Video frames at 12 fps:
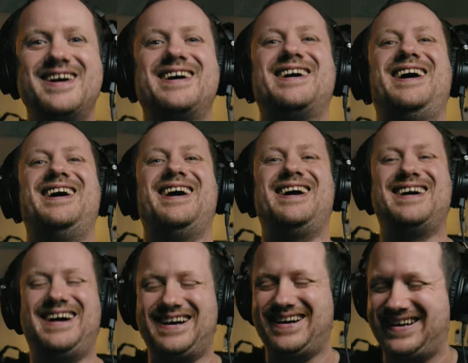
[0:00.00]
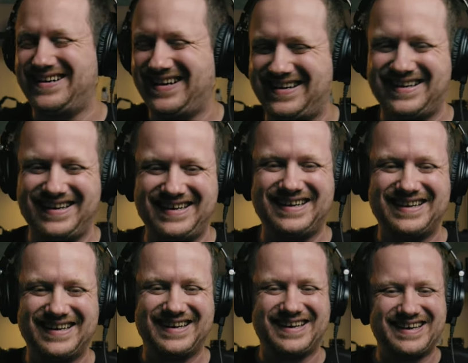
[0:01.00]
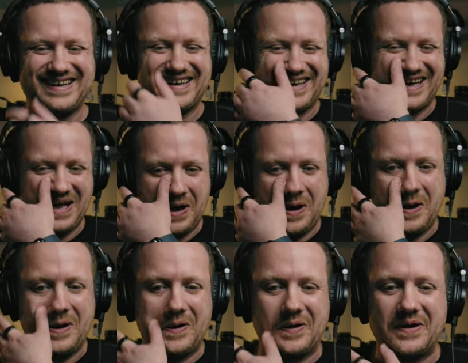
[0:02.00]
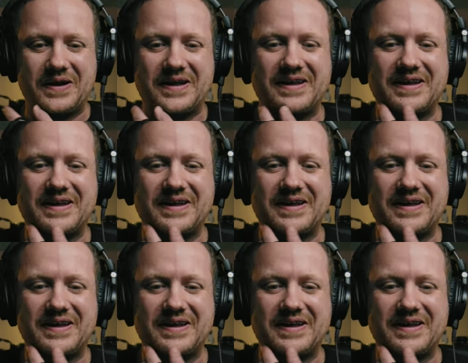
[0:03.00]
You know, you don't need it anymore if that's the route you